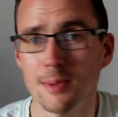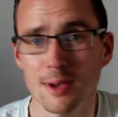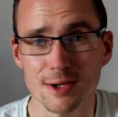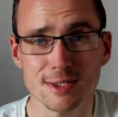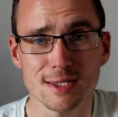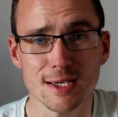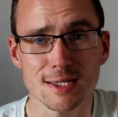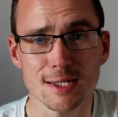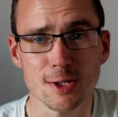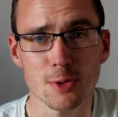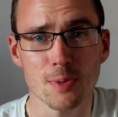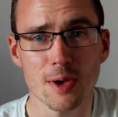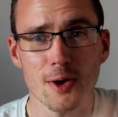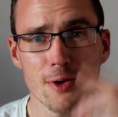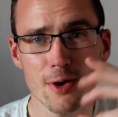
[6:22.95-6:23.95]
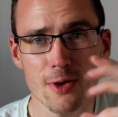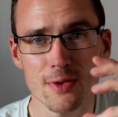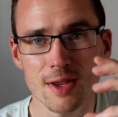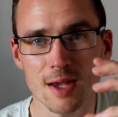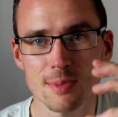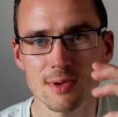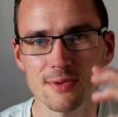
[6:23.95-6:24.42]
Like I say, it's a little bit higher
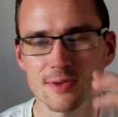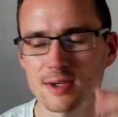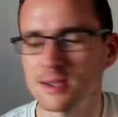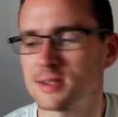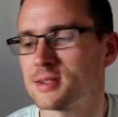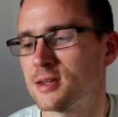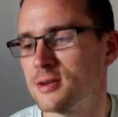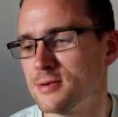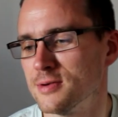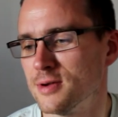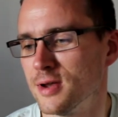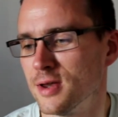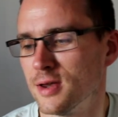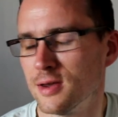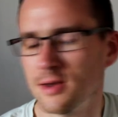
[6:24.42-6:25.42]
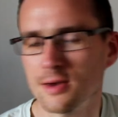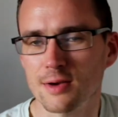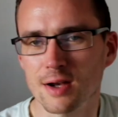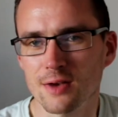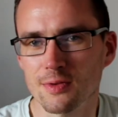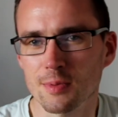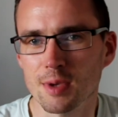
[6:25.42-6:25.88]
on the ABV, so we're
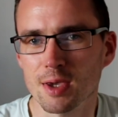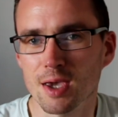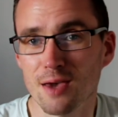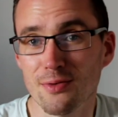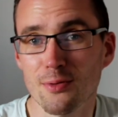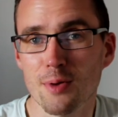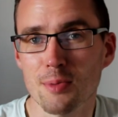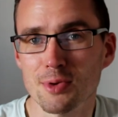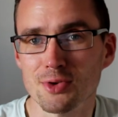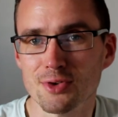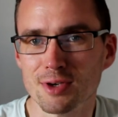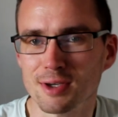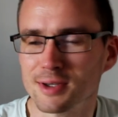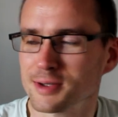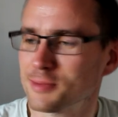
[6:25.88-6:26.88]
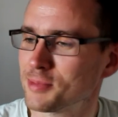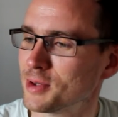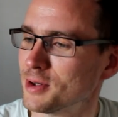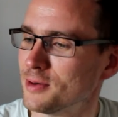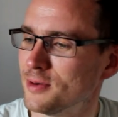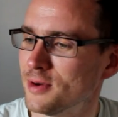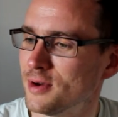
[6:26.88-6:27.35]
gonna have to be careful when we drink it,
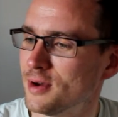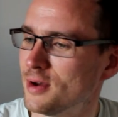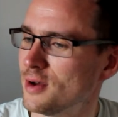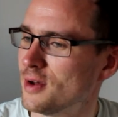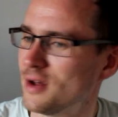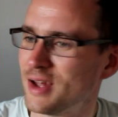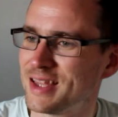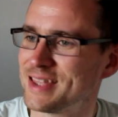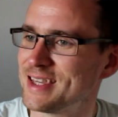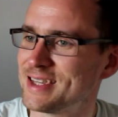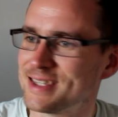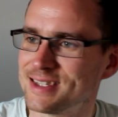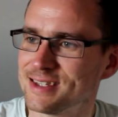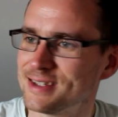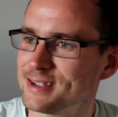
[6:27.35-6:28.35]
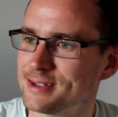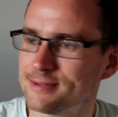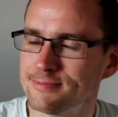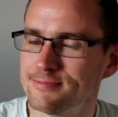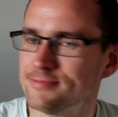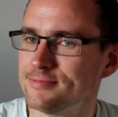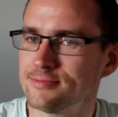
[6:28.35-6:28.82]
but this is
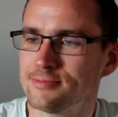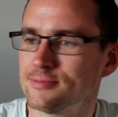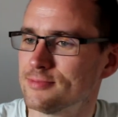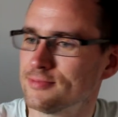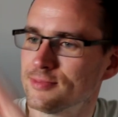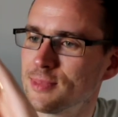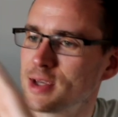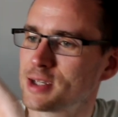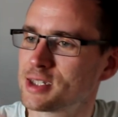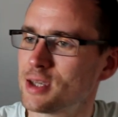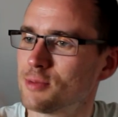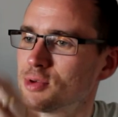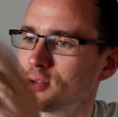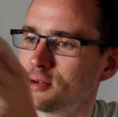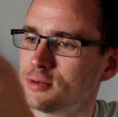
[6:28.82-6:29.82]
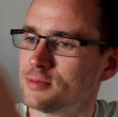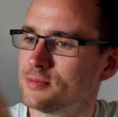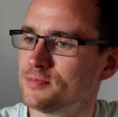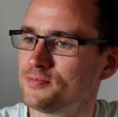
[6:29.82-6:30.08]
exceptional.